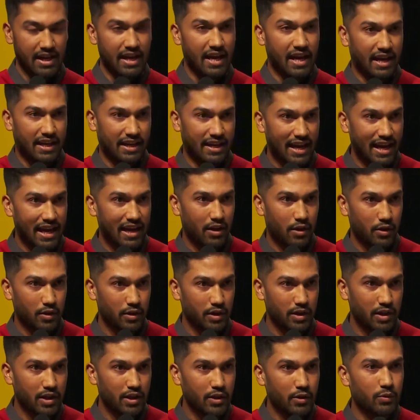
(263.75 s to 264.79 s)
and now
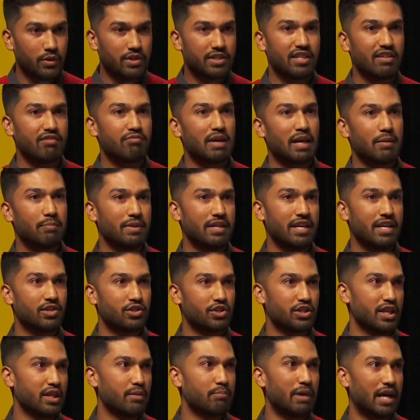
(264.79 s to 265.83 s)
receive my
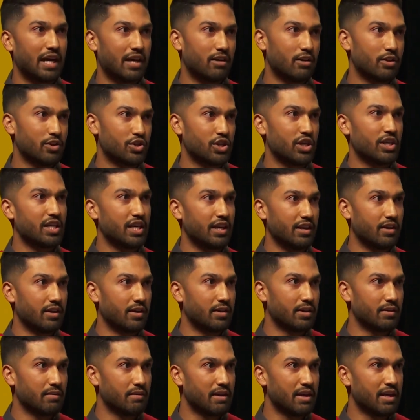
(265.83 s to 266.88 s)
PhD in biology here
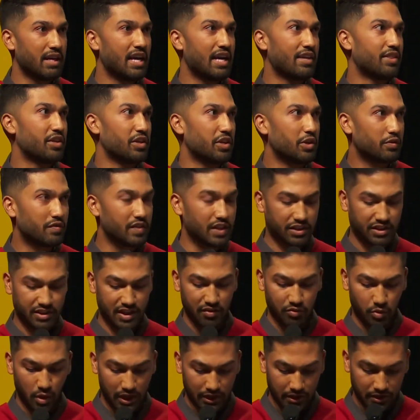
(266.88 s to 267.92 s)
at the University of
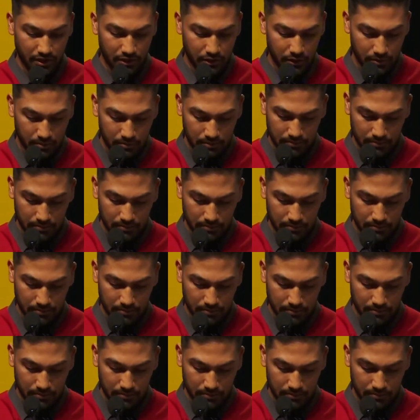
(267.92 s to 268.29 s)
Waterloo.